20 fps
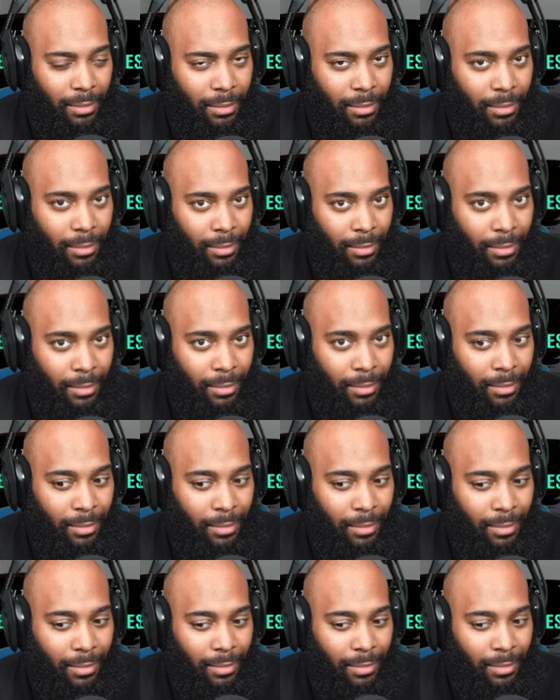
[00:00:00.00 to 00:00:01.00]

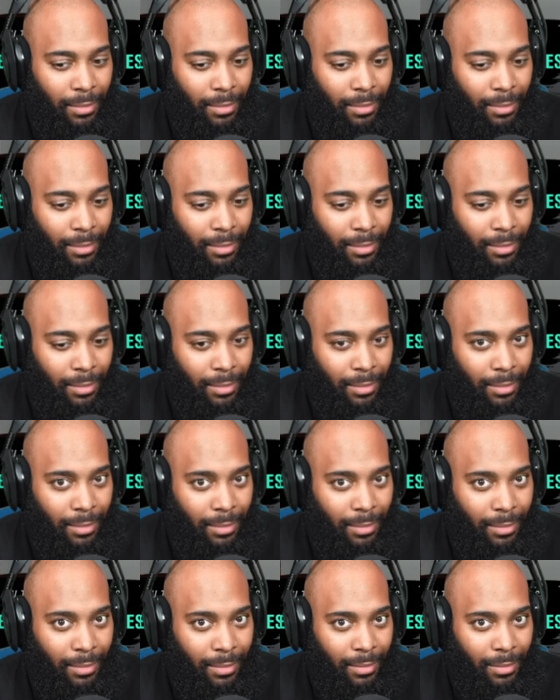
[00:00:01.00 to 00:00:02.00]

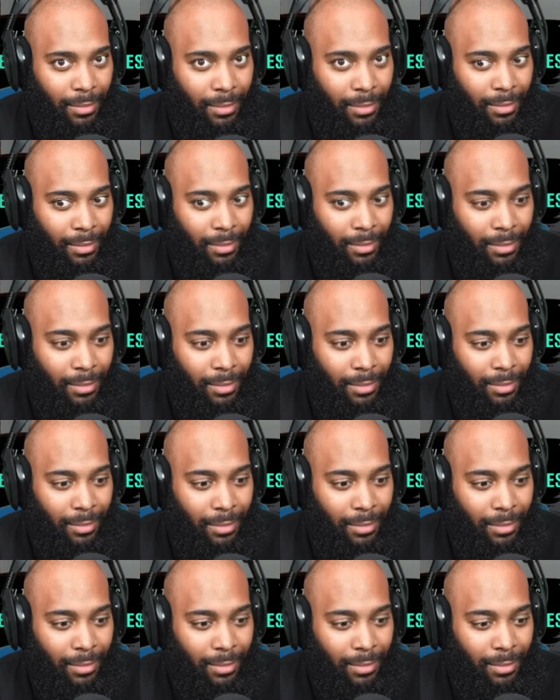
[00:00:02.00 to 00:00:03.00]

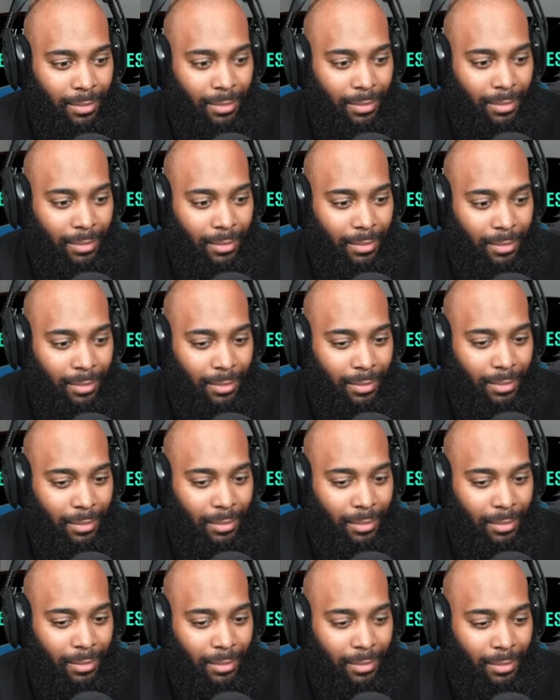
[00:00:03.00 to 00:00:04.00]

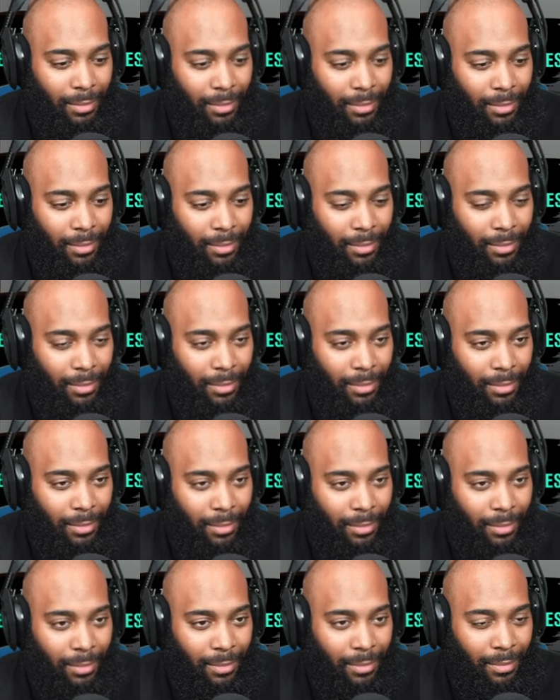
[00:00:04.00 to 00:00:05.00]

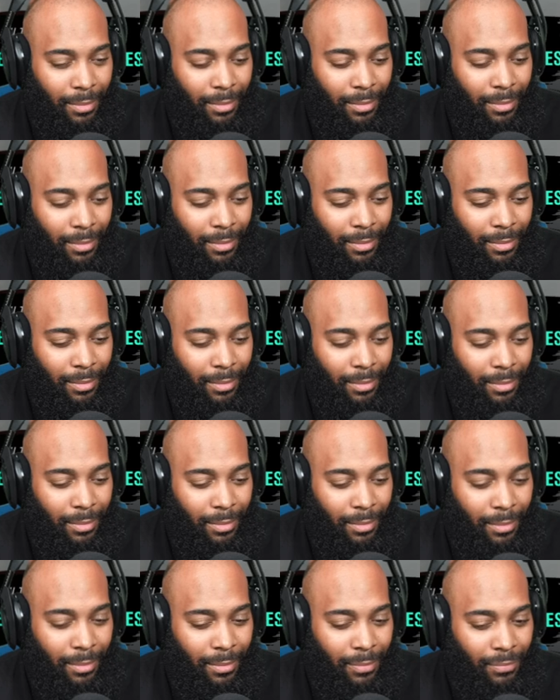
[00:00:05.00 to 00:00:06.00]

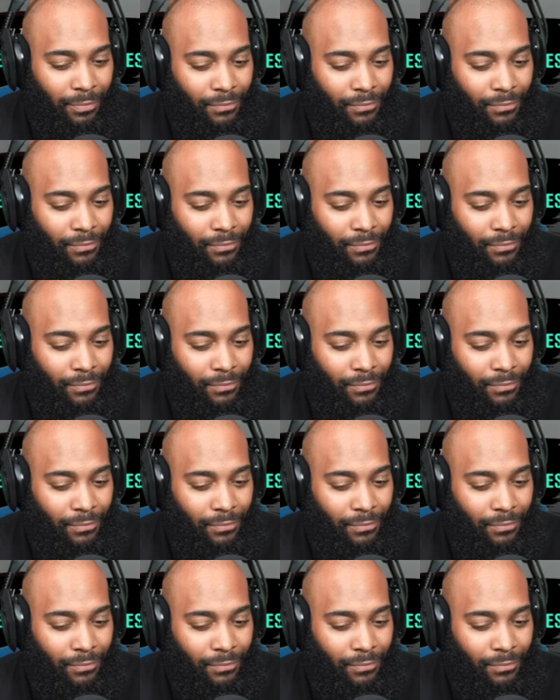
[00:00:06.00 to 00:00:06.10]
Nothing is said.